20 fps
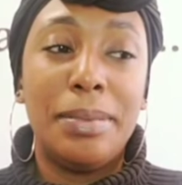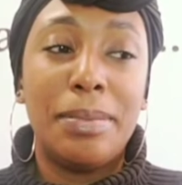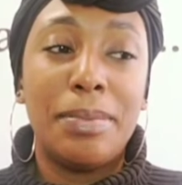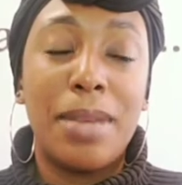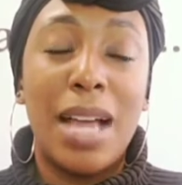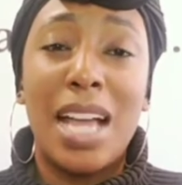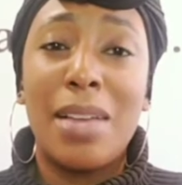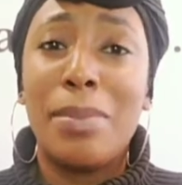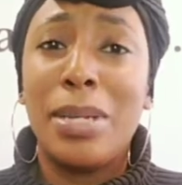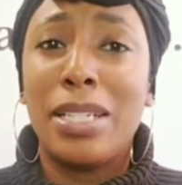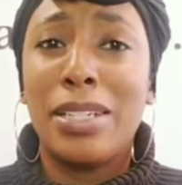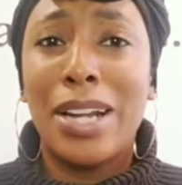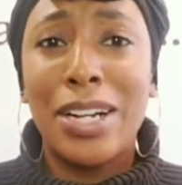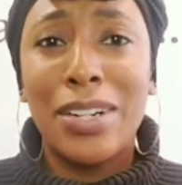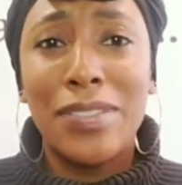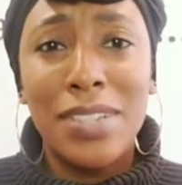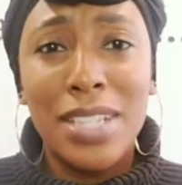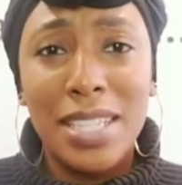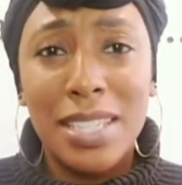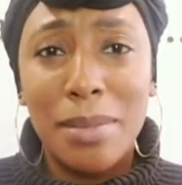I've been
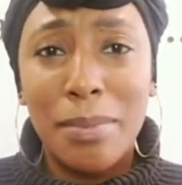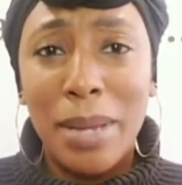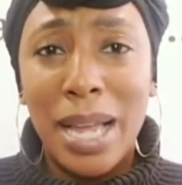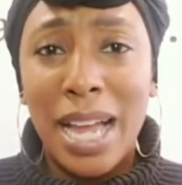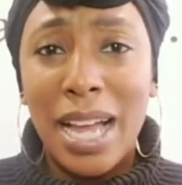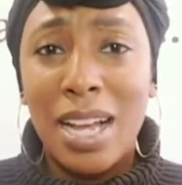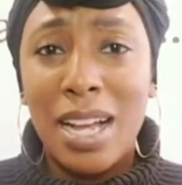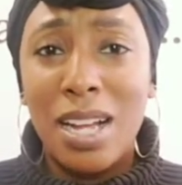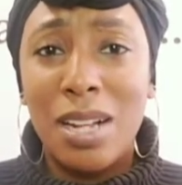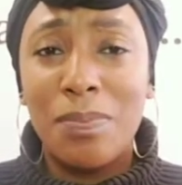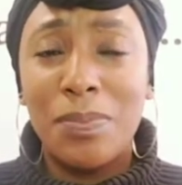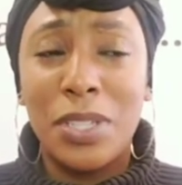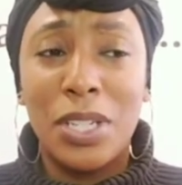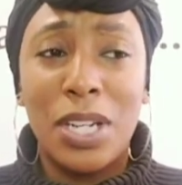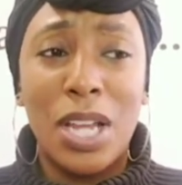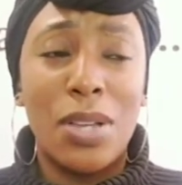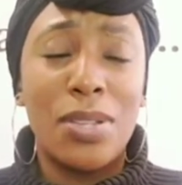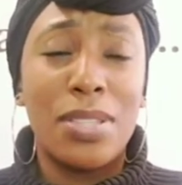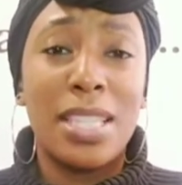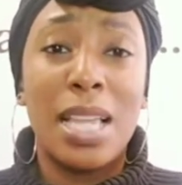nervous about,
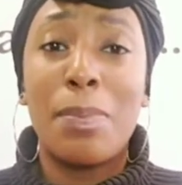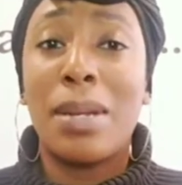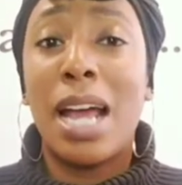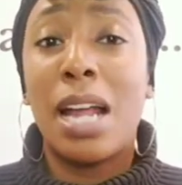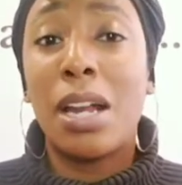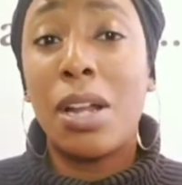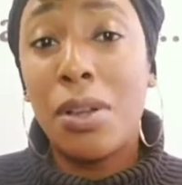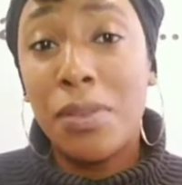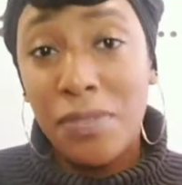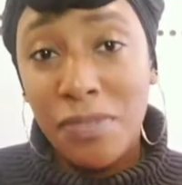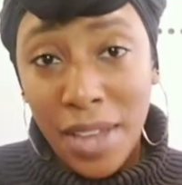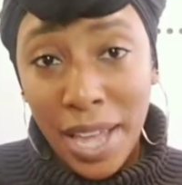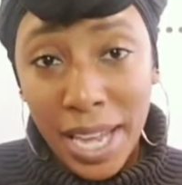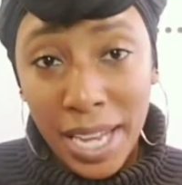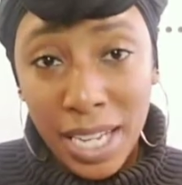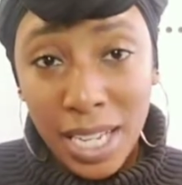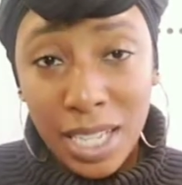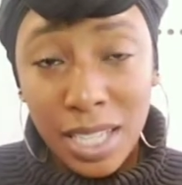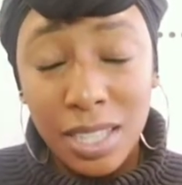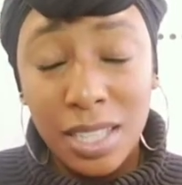stepping out on
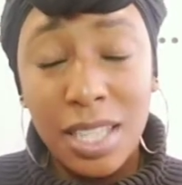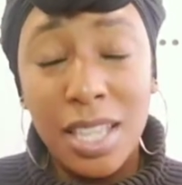faith.